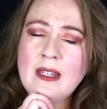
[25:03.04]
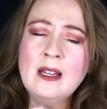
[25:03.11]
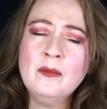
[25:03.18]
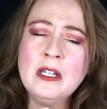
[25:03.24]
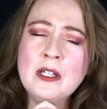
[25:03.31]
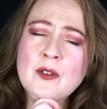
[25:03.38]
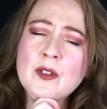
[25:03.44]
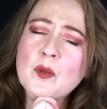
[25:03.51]

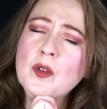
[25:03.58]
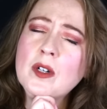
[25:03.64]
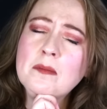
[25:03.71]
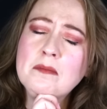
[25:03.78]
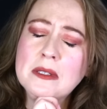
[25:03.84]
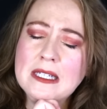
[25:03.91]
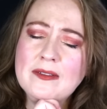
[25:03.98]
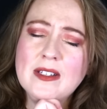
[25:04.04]
going to use the word
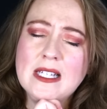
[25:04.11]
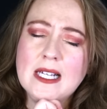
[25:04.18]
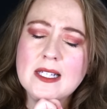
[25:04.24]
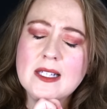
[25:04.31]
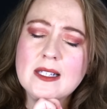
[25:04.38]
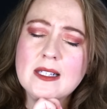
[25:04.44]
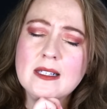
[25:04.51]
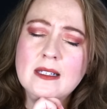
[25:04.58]

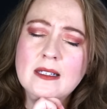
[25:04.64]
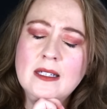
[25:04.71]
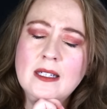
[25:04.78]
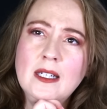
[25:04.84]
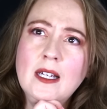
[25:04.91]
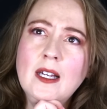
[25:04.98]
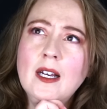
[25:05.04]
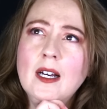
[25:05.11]
oblivious,
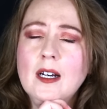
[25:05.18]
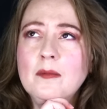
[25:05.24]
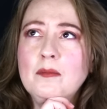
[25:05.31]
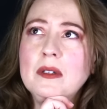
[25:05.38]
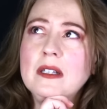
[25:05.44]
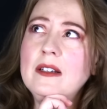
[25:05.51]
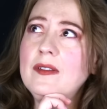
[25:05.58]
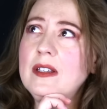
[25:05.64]

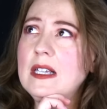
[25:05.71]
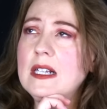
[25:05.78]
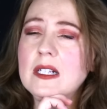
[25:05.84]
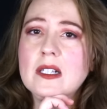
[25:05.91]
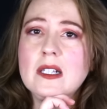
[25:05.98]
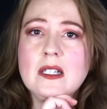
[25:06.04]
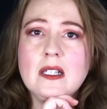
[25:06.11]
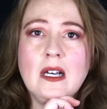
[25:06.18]

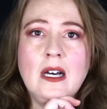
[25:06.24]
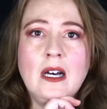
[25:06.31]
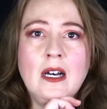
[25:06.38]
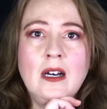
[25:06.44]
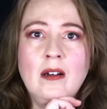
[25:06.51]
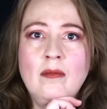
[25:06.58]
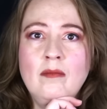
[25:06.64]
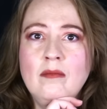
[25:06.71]
oblivious,
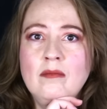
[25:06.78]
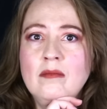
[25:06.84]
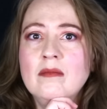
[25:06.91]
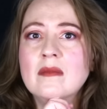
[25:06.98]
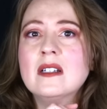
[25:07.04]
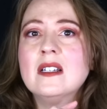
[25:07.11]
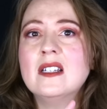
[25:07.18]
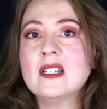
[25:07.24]
um,
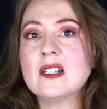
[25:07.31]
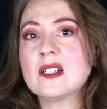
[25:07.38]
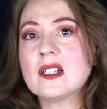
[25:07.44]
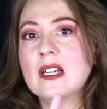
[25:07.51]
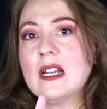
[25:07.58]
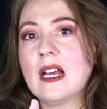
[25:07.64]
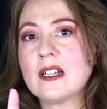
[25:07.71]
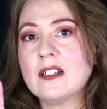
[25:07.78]

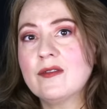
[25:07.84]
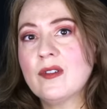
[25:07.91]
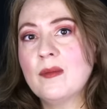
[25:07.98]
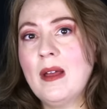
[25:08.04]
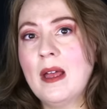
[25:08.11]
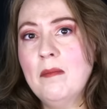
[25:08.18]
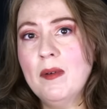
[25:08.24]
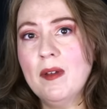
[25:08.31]
disconnected from
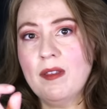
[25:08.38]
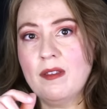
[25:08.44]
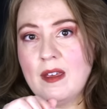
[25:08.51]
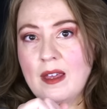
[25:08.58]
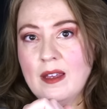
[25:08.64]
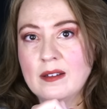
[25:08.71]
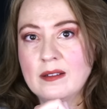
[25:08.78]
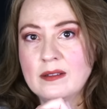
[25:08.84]

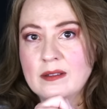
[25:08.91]
empathy.